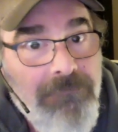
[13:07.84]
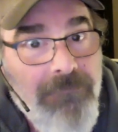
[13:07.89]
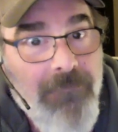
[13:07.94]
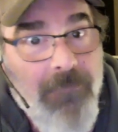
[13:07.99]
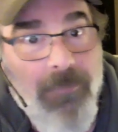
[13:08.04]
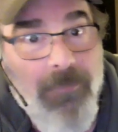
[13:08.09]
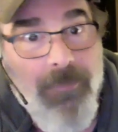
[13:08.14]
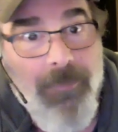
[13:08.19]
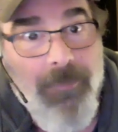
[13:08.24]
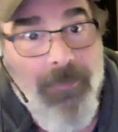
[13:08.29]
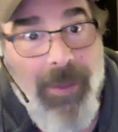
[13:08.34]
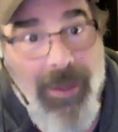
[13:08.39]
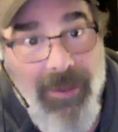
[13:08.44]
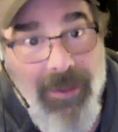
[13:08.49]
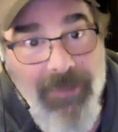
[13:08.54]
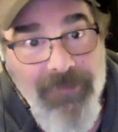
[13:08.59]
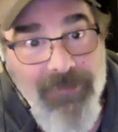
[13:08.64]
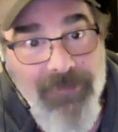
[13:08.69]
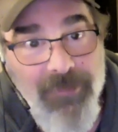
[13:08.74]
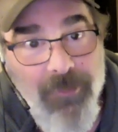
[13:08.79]
with my
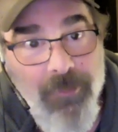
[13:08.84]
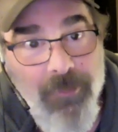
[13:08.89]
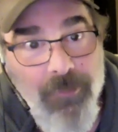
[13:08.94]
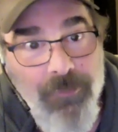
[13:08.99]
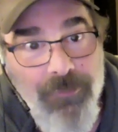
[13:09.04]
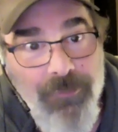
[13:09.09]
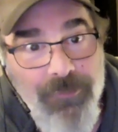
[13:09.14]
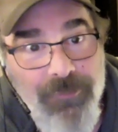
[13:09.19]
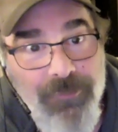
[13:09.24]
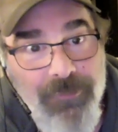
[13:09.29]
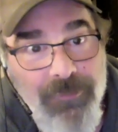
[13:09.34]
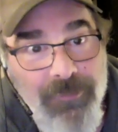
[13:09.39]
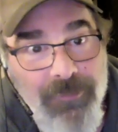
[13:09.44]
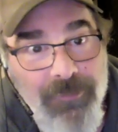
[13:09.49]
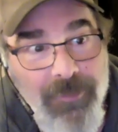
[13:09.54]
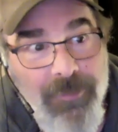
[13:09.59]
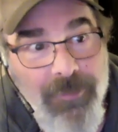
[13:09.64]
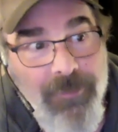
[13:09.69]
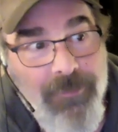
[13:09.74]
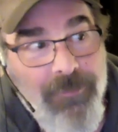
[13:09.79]
eyes closed.
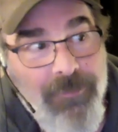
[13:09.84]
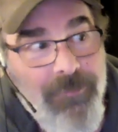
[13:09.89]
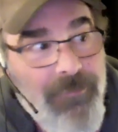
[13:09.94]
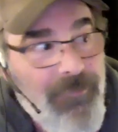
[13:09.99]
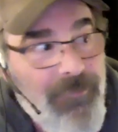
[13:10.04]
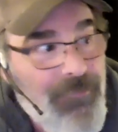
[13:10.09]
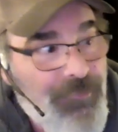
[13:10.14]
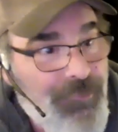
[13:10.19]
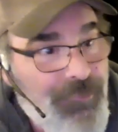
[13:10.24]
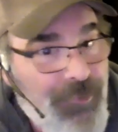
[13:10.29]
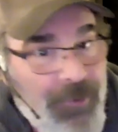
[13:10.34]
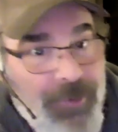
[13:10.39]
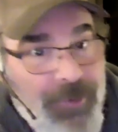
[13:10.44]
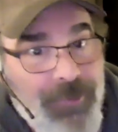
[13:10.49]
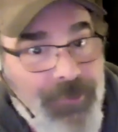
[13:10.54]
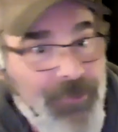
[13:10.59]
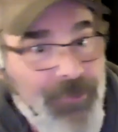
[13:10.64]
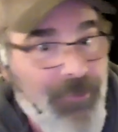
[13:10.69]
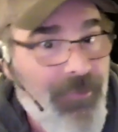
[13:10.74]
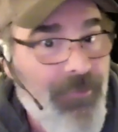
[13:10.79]
Jay
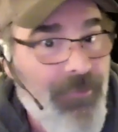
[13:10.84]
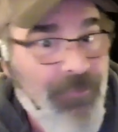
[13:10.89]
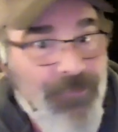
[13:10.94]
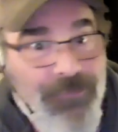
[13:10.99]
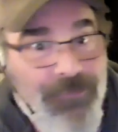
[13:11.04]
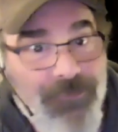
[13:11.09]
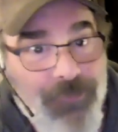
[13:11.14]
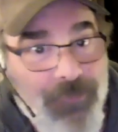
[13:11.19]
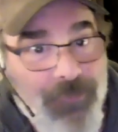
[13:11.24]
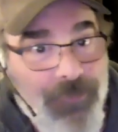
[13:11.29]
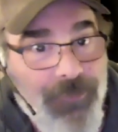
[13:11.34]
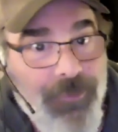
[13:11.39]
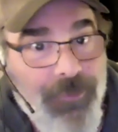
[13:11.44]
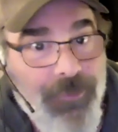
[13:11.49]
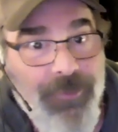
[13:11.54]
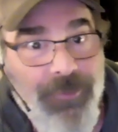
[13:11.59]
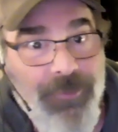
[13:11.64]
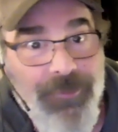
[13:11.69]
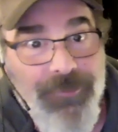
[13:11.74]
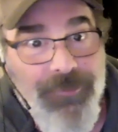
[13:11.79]
and Daryl snoring
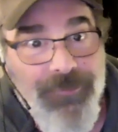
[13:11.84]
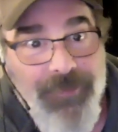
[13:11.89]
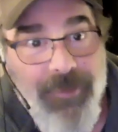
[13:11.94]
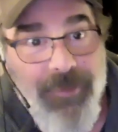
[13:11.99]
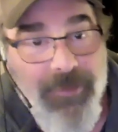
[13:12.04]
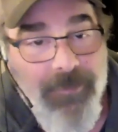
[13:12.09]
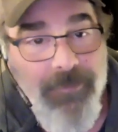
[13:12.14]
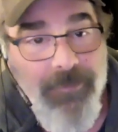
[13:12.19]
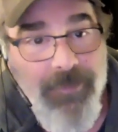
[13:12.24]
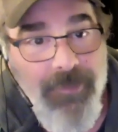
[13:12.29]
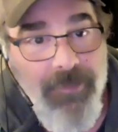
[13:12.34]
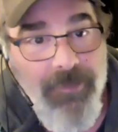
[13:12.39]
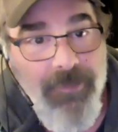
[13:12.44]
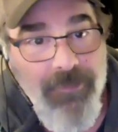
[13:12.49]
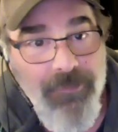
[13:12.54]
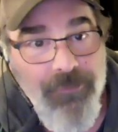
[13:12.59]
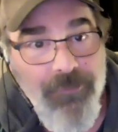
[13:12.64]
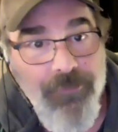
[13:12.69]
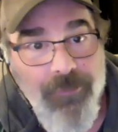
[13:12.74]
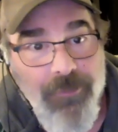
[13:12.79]
on either side of me,
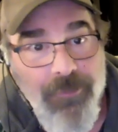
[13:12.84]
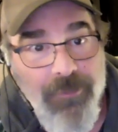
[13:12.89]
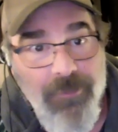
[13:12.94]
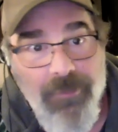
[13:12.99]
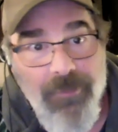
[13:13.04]
drunk.